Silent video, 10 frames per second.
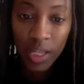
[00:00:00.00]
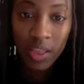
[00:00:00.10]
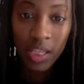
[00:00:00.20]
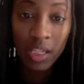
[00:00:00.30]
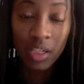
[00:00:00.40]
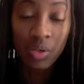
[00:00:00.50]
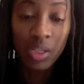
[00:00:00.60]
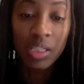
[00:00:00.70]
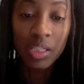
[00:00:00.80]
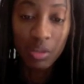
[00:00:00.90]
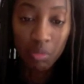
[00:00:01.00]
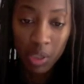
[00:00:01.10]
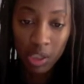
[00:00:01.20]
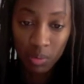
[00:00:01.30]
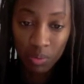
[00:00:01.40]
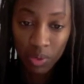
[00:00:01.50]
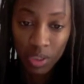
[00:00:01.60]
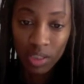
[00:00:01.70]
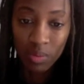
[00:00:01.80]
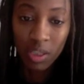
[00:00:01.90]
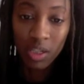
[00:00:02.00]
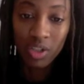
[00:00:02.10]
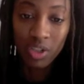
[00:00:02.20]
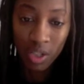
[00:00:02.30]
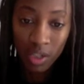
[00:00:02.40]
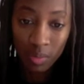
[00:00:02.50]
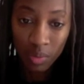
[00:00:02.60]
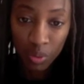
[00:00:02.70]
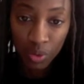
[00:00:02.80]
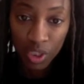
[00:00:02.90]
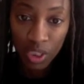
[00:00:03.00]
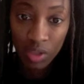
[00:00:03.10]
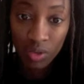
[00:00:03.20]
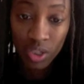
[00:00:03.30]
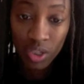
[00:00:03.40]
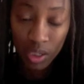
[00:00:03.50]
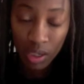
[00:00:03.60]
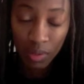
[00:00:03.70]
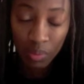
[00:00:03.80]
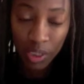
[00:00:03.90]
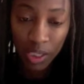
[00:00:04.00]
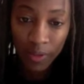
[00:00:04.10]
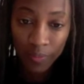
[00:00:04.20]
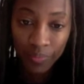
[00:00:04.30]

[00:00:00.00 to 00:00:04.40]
then you can still play sports, but there are certain sports that you should not play,